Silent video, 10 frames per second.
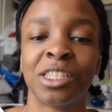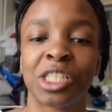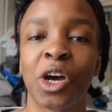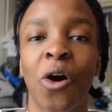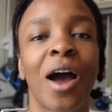
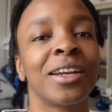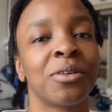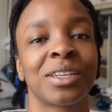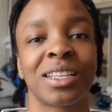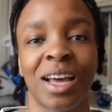So I don't
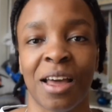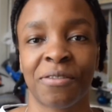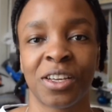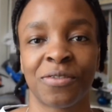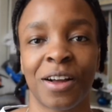take that at
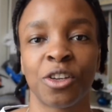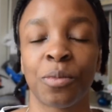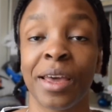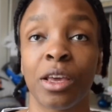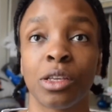face value, but
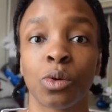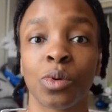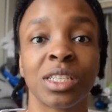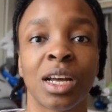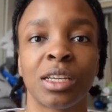it is
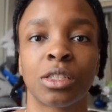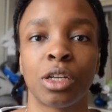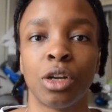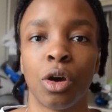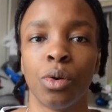always nice to
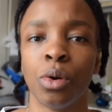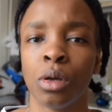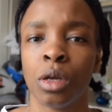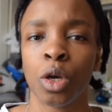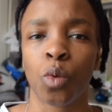know
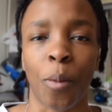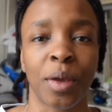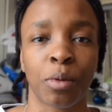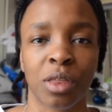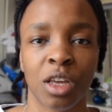what
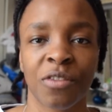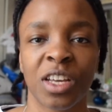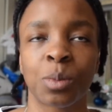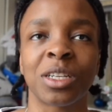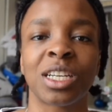people think of it,
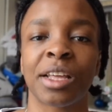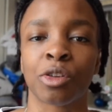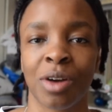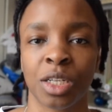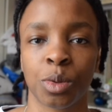especially like the
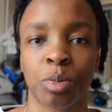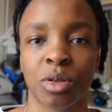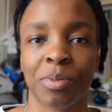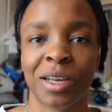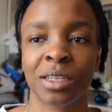graduate
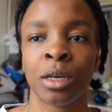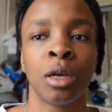prospects.